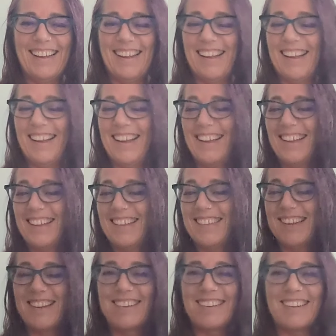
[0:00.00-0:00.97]
Yeah,
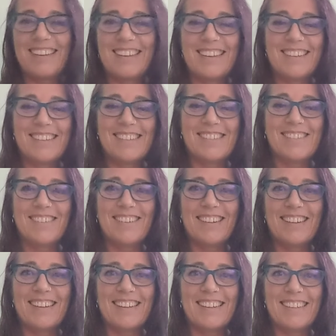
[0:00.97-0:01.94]
he's not going to get on screen,
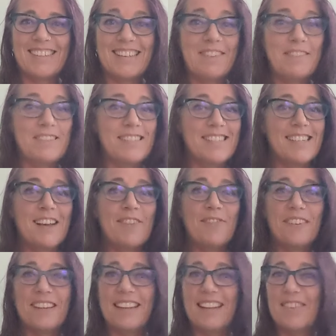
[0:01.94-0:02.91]
I guess. He was
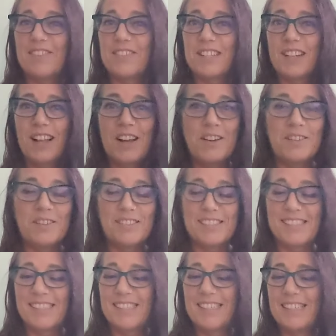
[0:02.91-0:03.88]
sniffing. He was close.
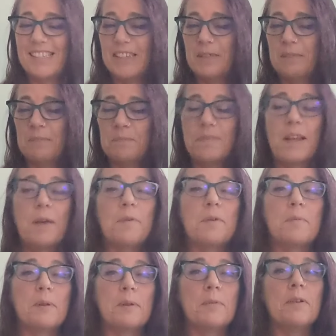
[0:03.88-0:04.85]
That would
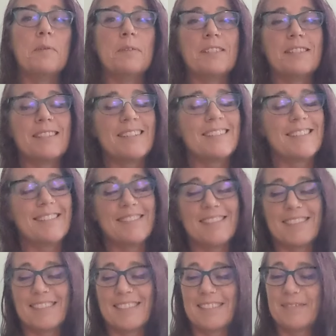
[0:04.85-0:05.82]
have been Remus, not
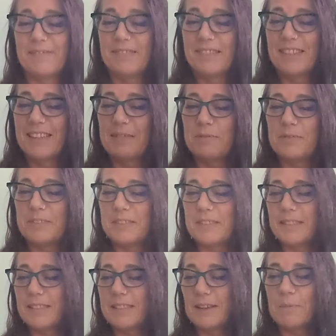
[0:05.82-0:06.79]
serious.
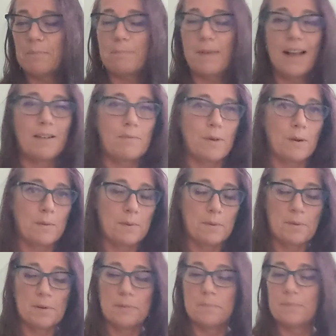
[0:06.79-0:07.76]
So, back where we
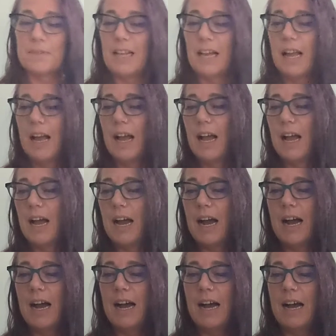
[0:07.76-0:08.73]
were.
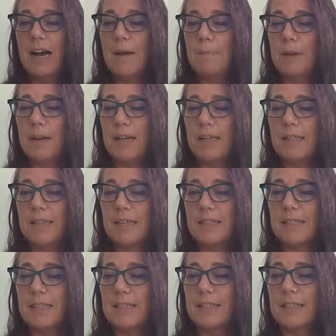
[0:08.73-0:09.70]

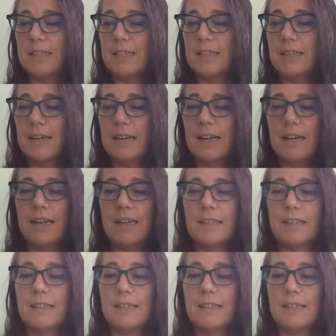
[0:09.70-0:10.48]
Ba-da-ta-ta-ta-ta.